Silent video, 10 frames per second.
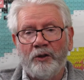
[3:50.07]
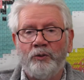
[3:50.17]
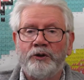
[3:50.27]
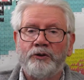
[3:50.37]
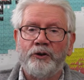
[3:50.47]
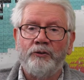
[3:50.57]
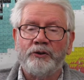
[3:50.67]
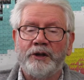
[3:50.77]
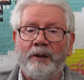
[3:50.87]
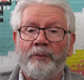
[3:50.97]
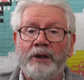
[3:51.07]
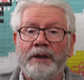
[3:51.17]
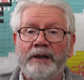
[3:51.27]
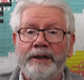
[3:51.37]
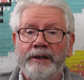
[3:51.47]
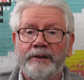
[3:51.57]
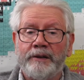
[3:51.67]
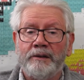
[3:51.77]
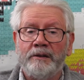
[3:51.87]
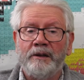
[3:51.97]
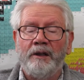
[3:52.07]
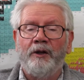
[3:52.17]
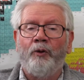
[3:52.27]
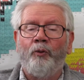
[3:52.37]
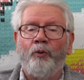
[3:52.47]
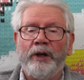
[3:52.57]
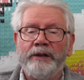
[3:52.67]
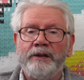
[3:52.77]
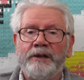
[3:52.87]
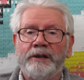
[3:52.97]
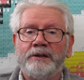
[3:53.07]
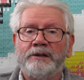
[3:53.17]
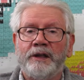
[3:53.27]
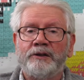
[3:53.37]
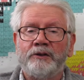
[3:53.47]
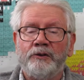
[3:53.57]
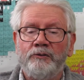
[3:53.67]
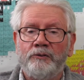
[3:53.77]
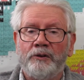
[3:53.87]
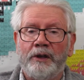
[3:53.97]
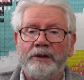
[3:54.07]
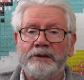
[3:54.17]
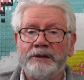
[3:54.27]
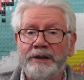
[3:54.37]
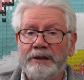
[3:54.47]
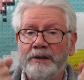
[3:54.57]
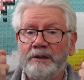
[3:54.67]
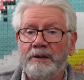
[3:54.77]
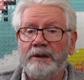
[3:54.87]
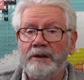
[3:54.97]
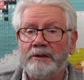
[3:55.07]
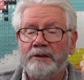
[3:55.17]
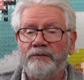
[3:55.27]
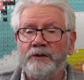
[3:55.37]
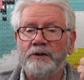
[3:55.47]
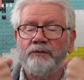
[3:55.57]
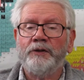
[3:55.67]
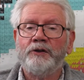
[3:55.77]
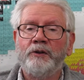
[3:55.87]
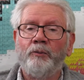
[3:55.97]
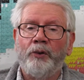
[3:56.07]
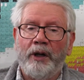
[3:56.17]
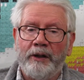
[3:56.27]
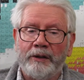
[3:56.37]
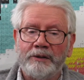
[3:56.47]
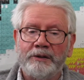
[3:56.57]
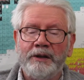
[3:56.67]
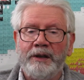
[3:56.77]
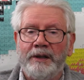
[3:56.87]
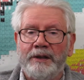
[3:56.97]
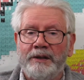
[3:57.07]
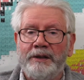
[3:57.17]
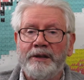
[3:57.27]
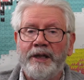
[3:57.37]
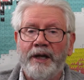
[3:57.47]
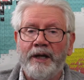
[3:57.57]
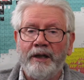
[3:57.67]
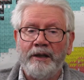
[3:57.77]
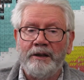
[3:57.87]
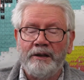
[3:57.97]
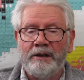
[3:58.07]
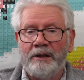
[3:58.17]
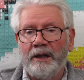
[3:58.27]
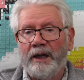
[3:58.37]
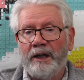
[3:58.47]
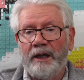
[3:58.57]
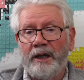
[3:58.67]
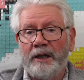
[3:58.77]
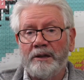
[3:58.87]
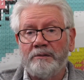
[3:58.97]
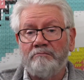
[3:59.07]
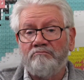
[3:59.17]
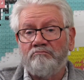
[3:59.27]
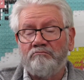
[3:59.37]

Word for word: which shows up later when the excess neutrons in each of these fission products decay and